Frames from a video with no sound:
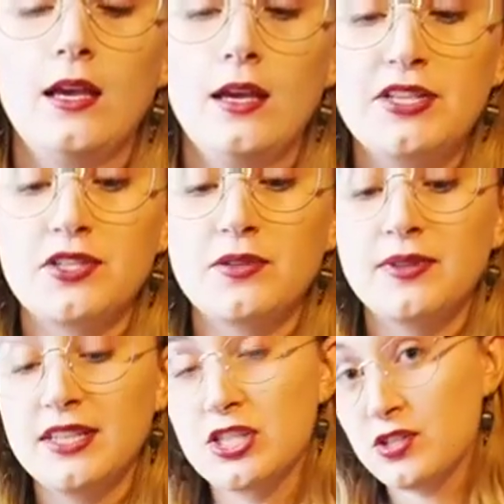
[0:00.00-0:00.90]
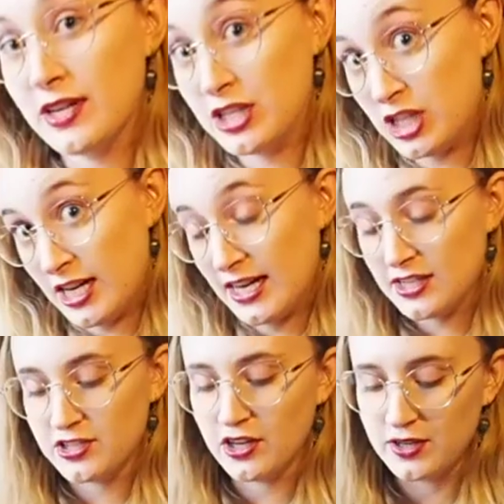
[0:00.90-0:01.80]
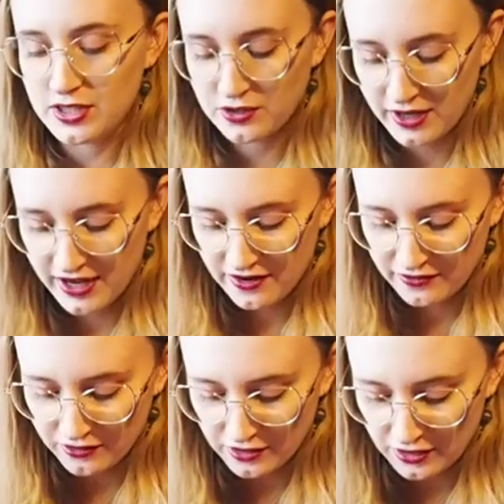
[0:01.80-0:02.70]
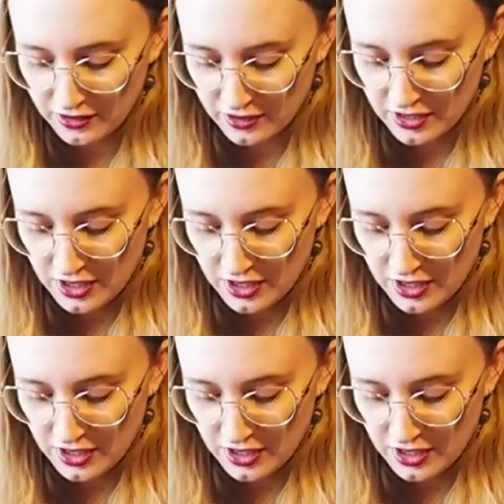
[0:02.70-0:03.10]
It's also really stretchy, so it's great for